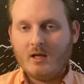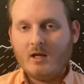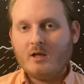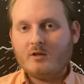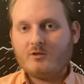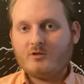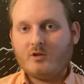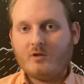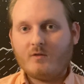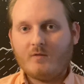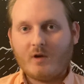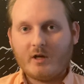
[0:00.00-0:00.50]

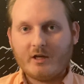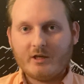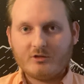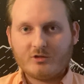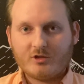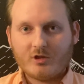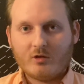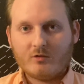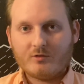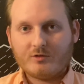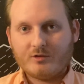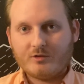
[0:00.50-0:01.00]
So you've already
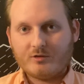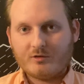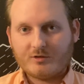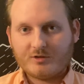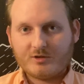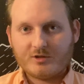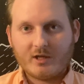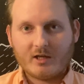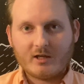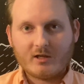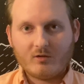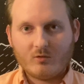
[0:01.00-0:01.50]
chosen your
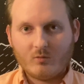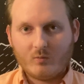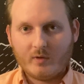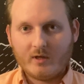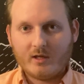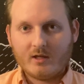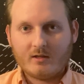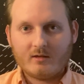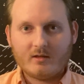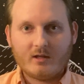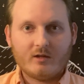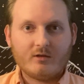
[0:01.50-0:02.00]
second
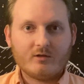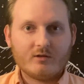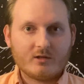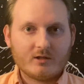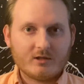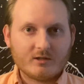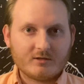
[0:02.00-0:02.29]
week that you're going